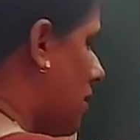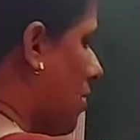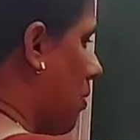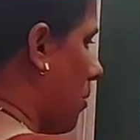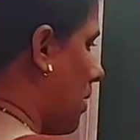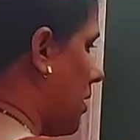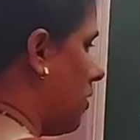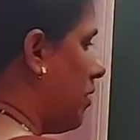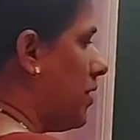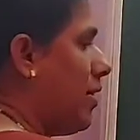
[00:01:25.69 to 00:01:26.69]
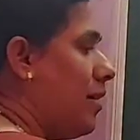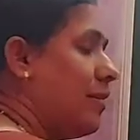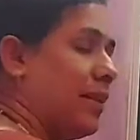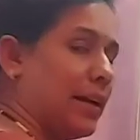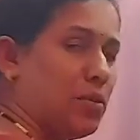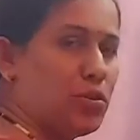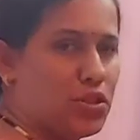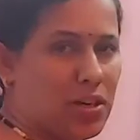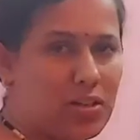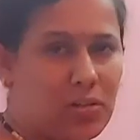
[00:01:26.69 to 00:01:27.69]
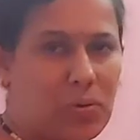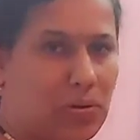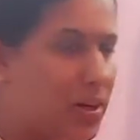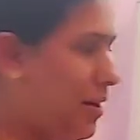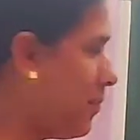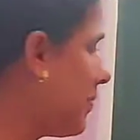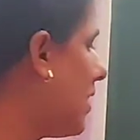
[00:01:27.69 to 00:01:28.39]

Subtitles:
located with a negative charge. Okay.